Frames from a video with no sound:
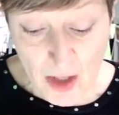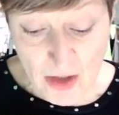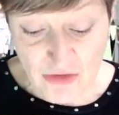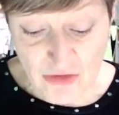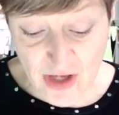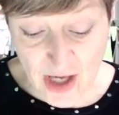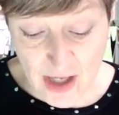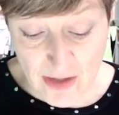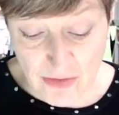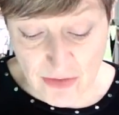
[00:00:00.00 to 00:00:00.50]

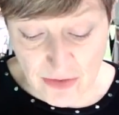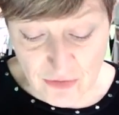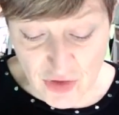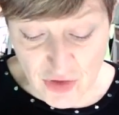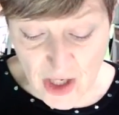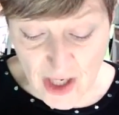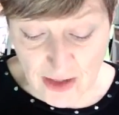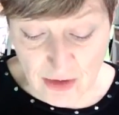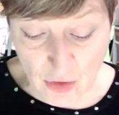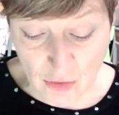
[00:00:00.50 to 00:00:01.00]
tenth of
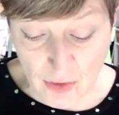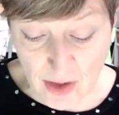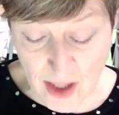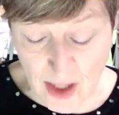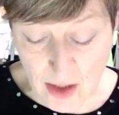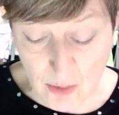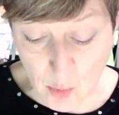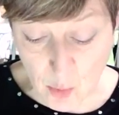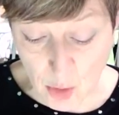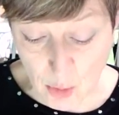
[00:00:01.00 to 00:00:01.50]

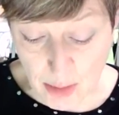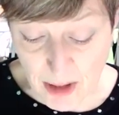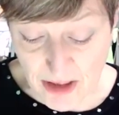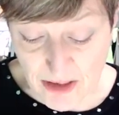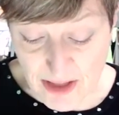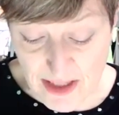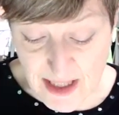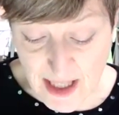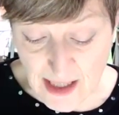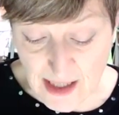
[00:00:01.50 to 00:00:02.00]
January will be
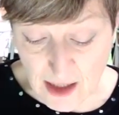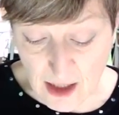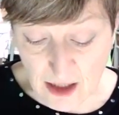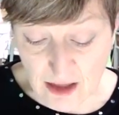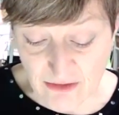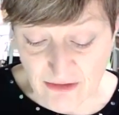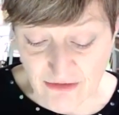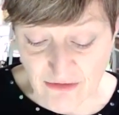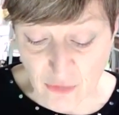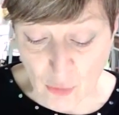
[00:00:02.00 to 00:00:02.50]
the
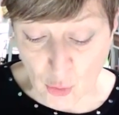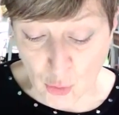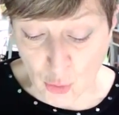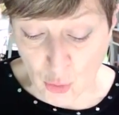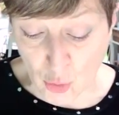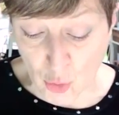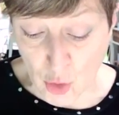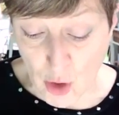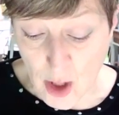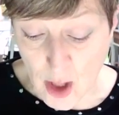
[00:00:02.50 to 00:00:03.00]
deadline
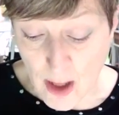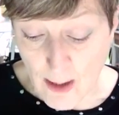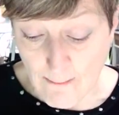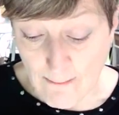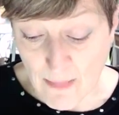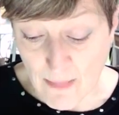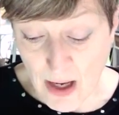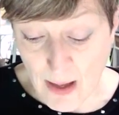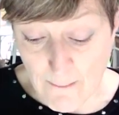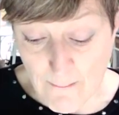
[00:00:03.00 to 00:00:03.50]
for
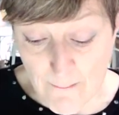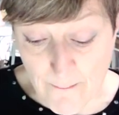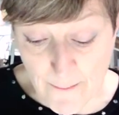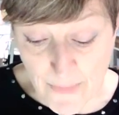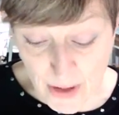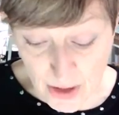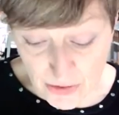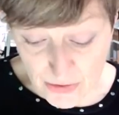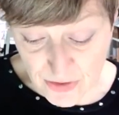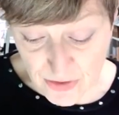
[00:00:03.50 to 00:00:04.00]
my
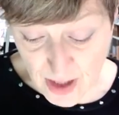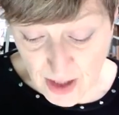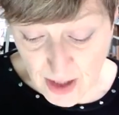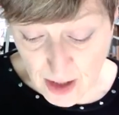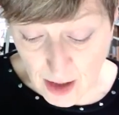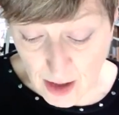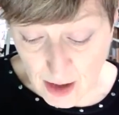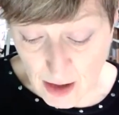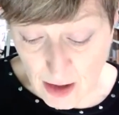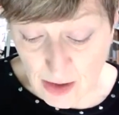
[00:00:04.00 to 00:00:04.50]
birthday
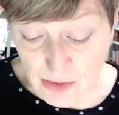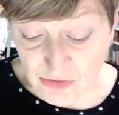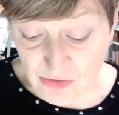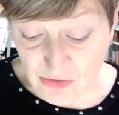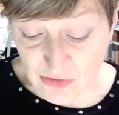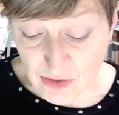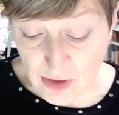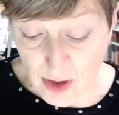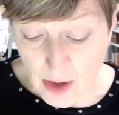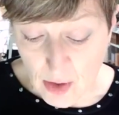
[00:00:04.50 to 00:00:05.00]

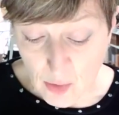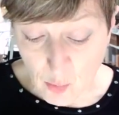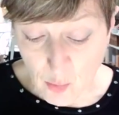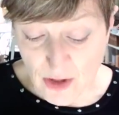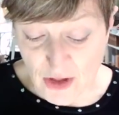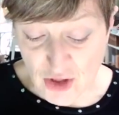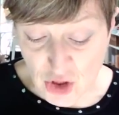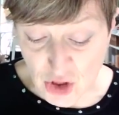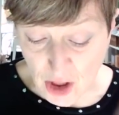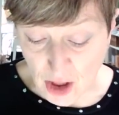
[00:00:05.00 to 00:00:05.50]
class,
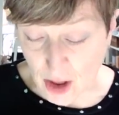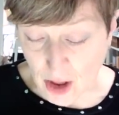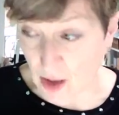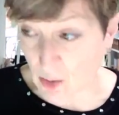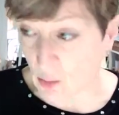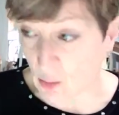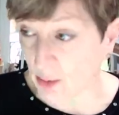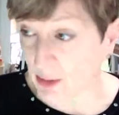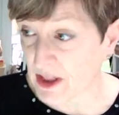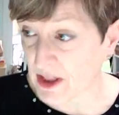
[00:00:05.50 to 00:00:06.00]
which I
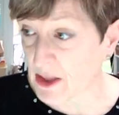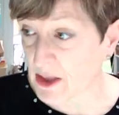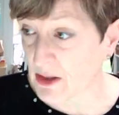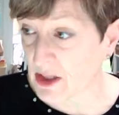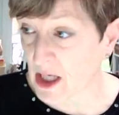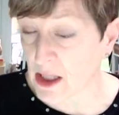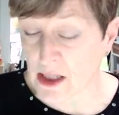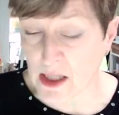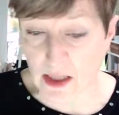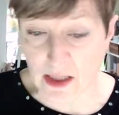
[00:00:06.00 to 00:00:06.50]
will be
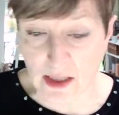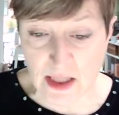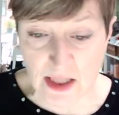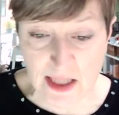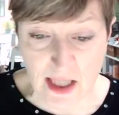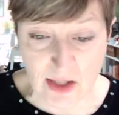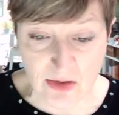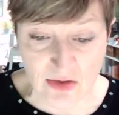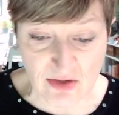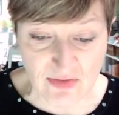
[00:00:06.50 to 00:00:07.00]
sending
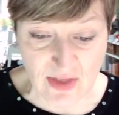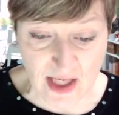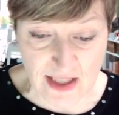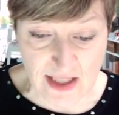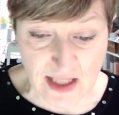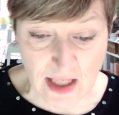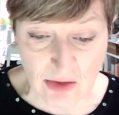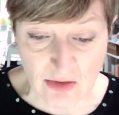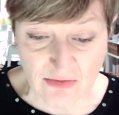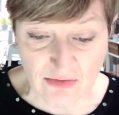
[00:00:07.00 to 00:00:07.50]
details of
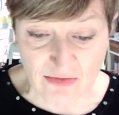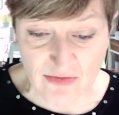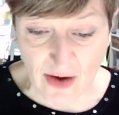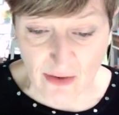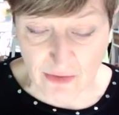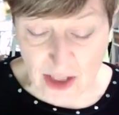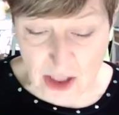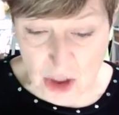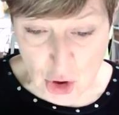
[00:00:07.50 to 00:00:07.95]
that out very